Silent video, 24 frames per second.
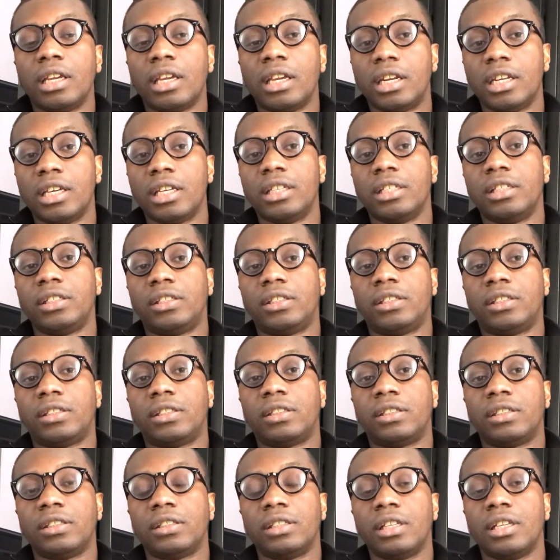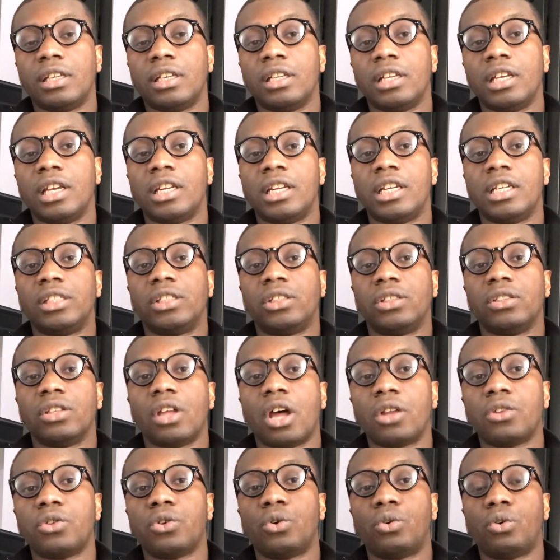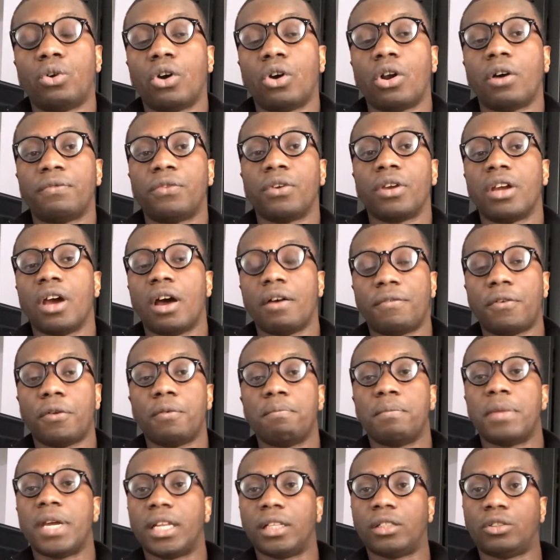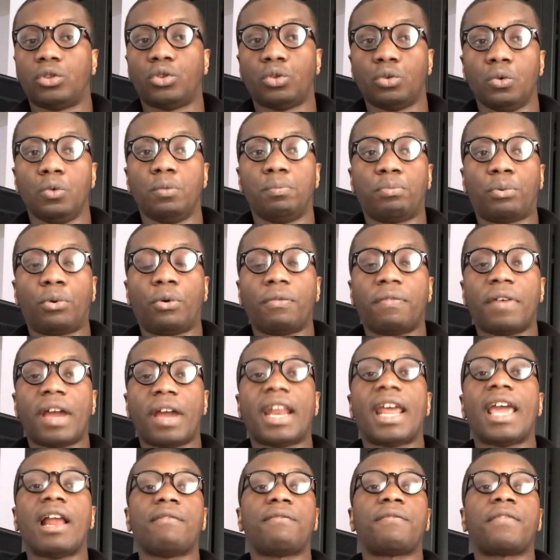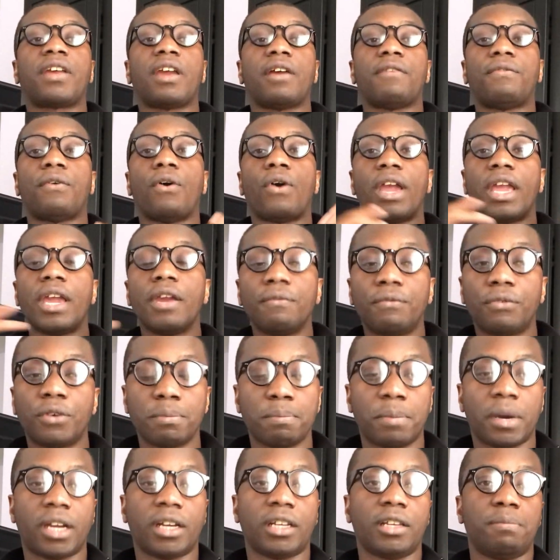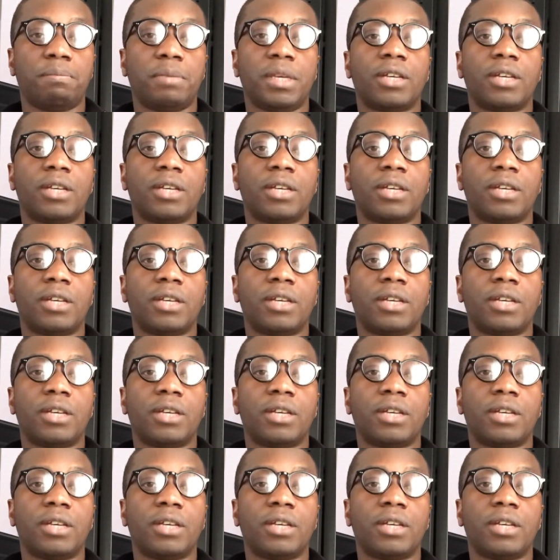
it is not the role of the government to provide healthcare for everybody,